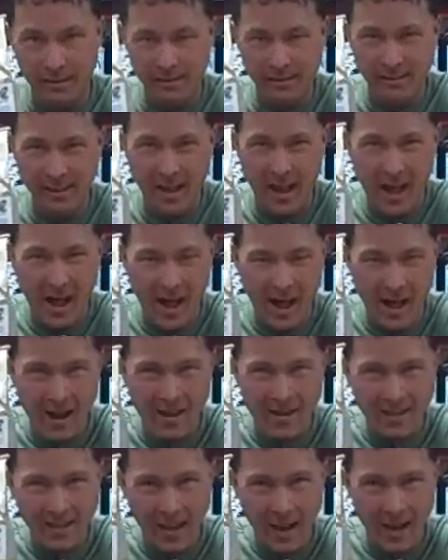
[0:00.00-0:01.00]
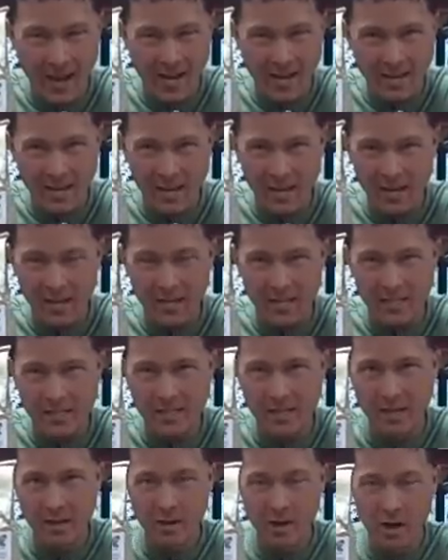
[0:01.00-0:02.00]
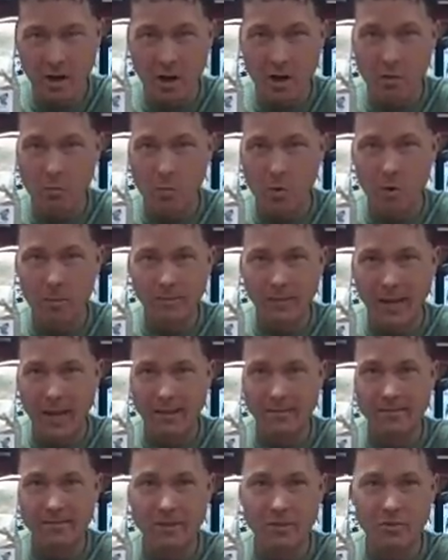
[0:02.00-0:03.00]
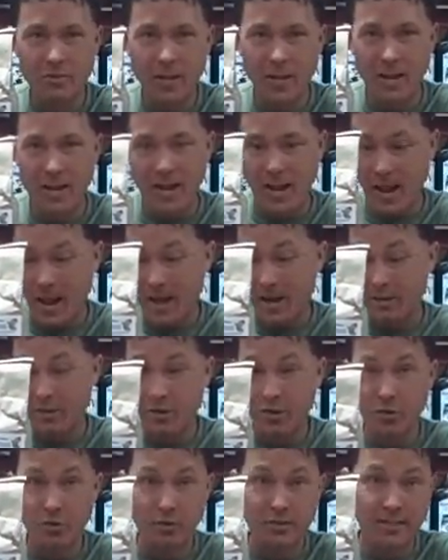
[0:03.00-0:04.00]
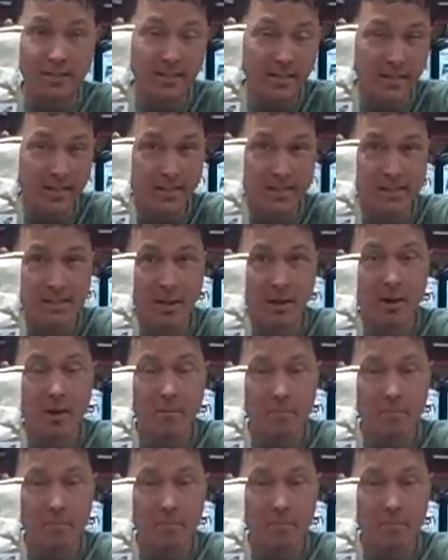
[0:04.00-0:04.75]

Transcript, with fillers: This is the high chitinase worm castings you can add to your teas,